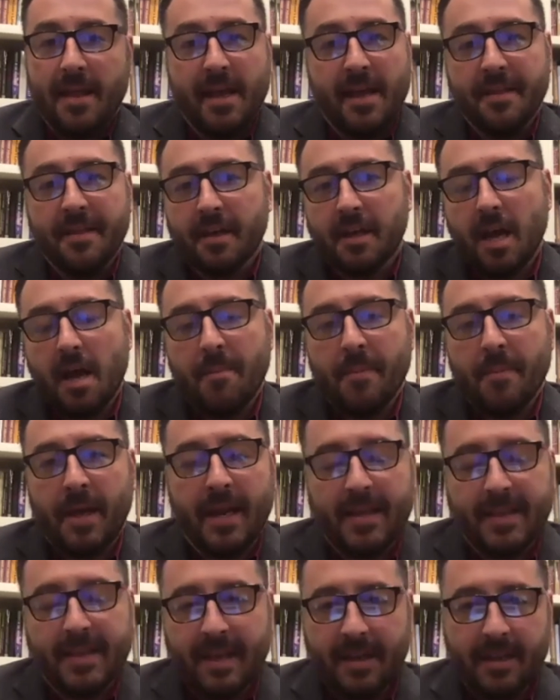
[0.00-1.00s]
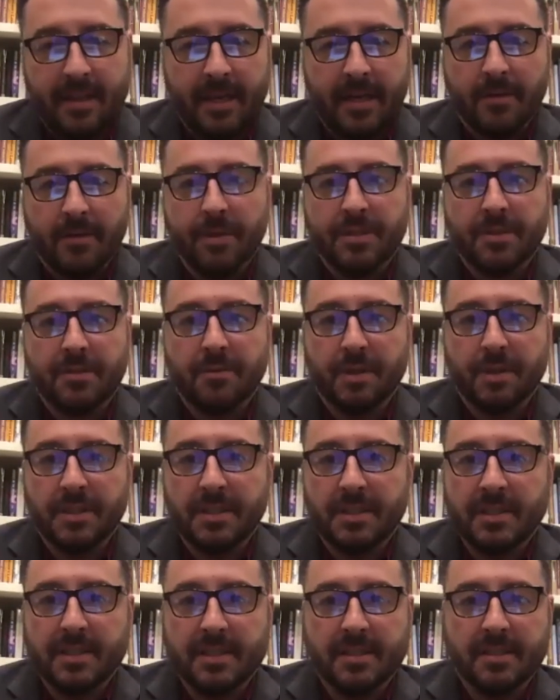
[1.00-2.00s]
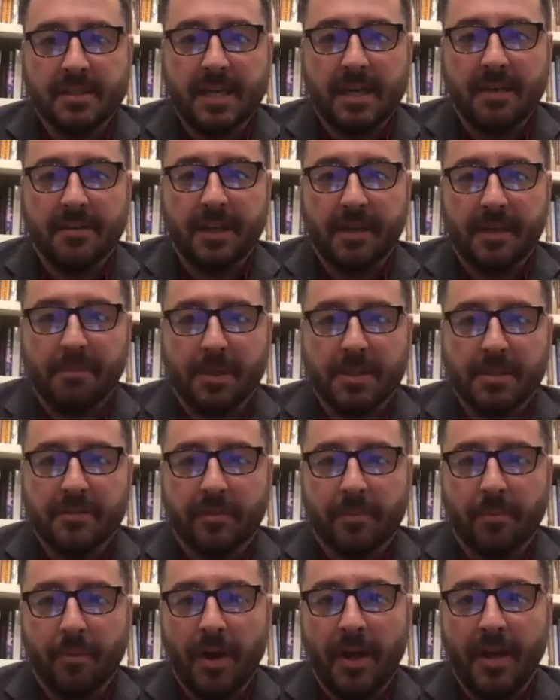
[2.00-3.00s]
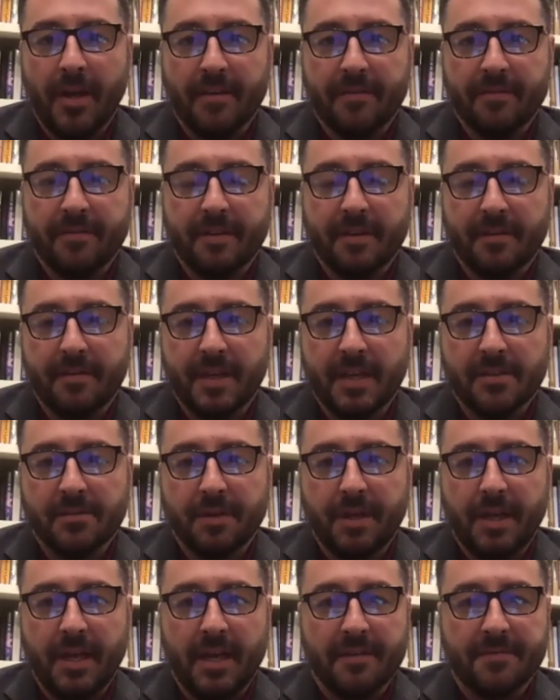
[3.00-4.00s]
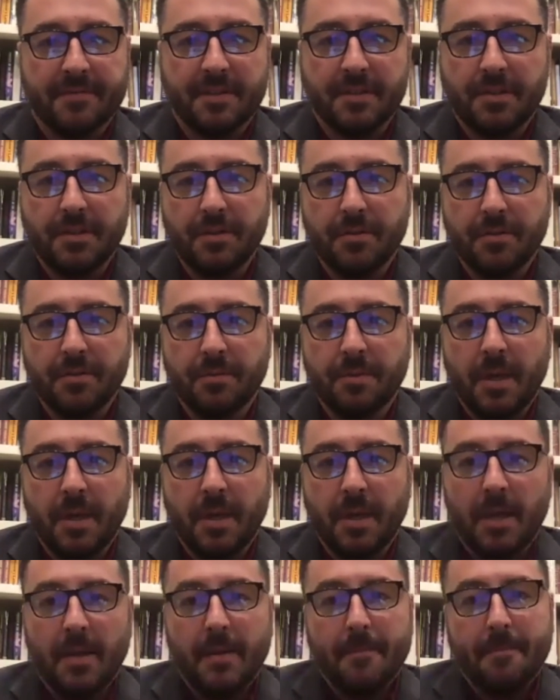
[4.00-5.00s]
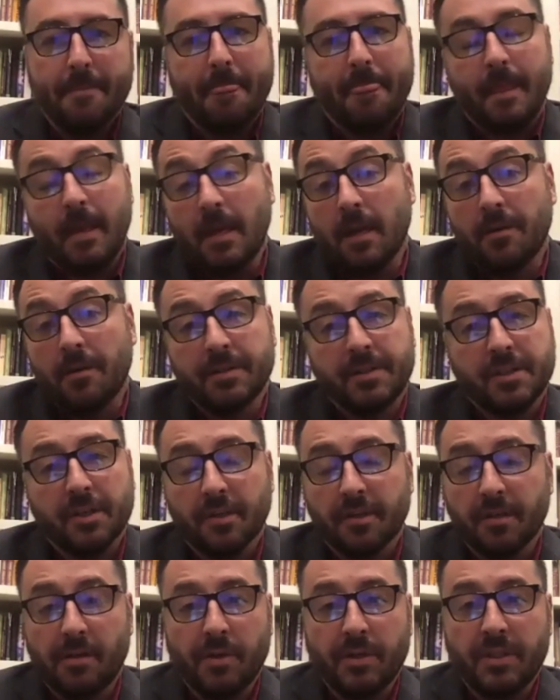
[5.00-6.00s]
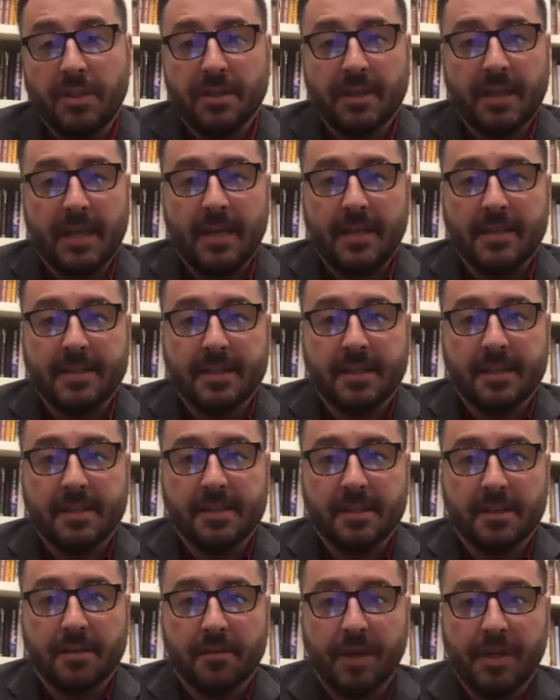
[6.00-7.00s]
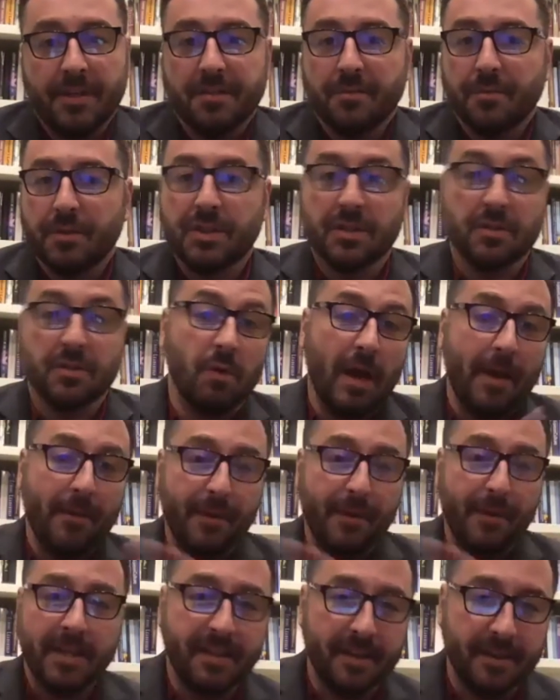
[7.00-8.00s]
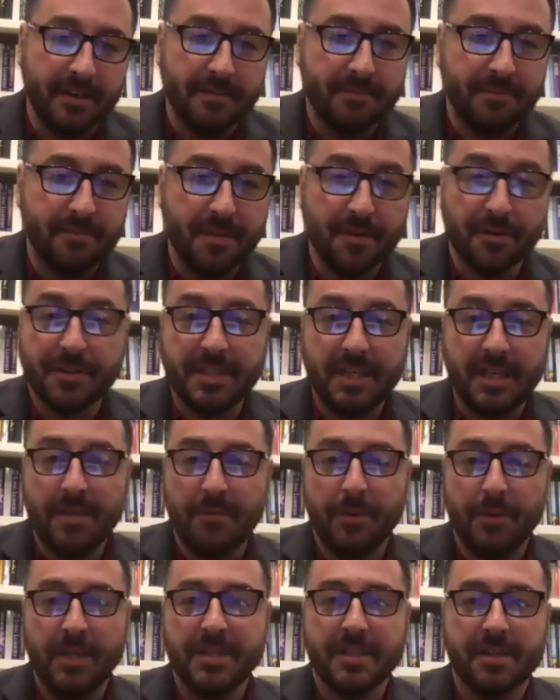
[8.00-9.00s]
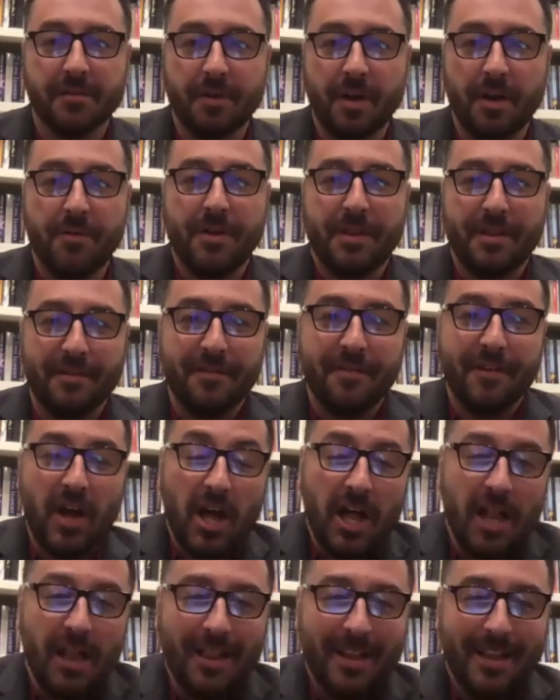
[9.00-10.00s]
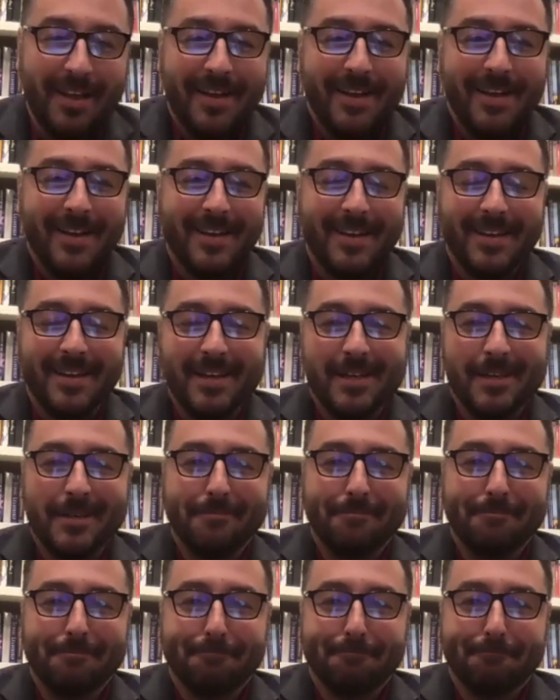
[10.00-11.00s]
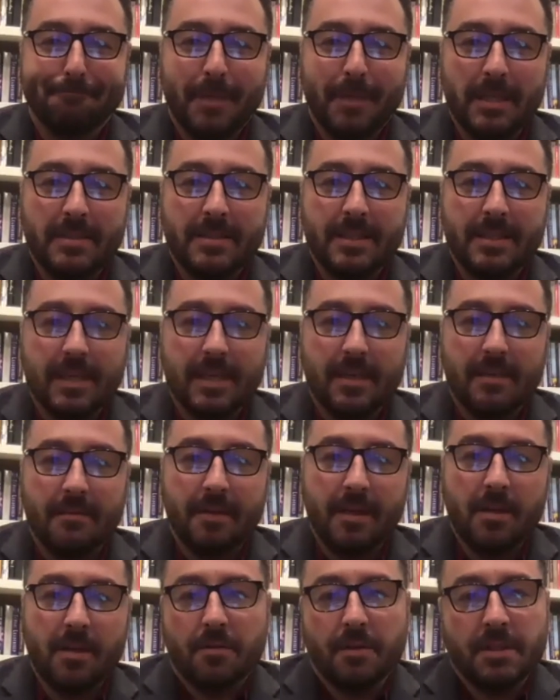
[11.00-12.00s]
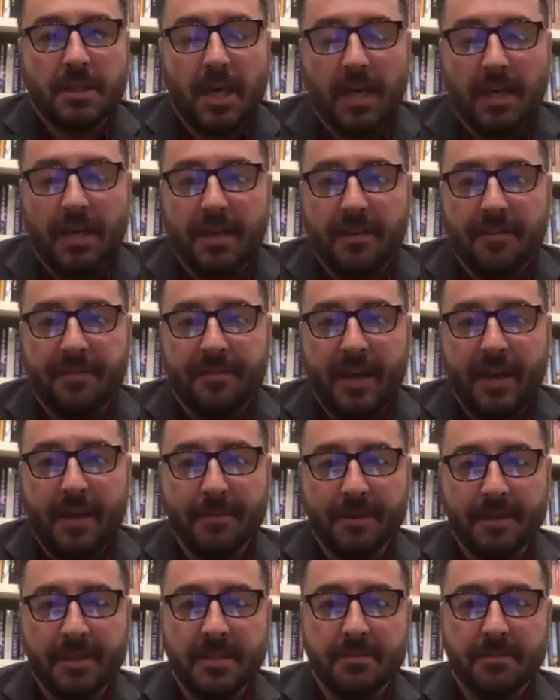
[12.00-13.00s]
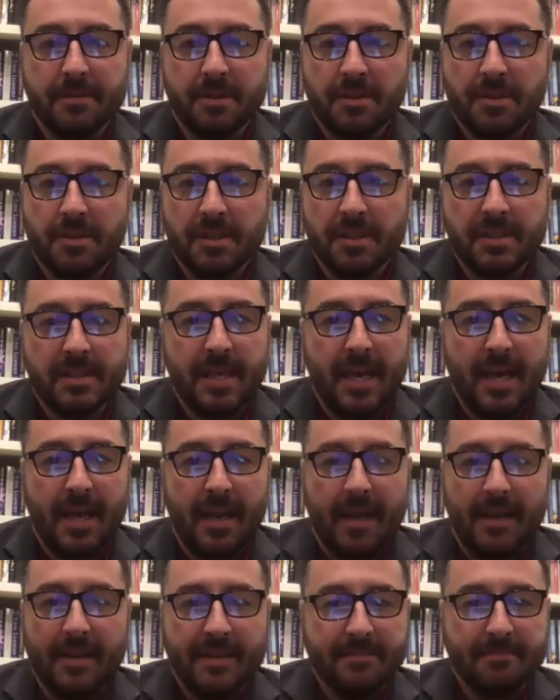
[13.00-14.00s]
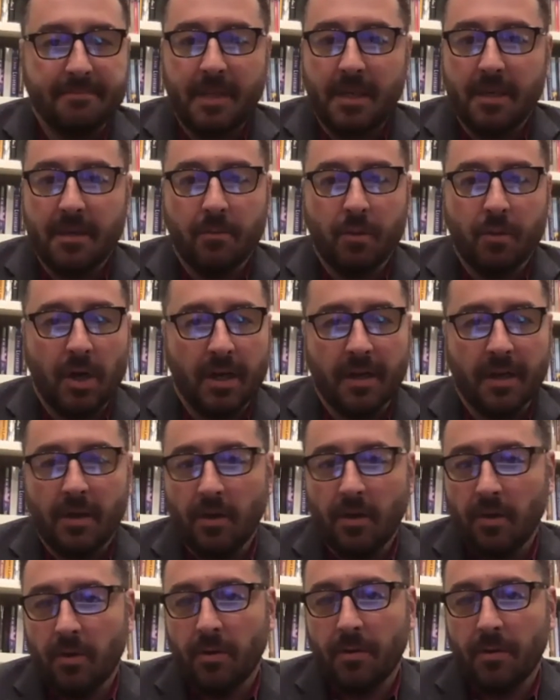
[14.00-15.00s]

the comment at the end of that question was, it doesn't sound like much of a break if that's what you have to do. And certainly we took that into consideration, which is why we did the 13 weeks in a row in the fall. But in talking to families, it was just that I, want to go home,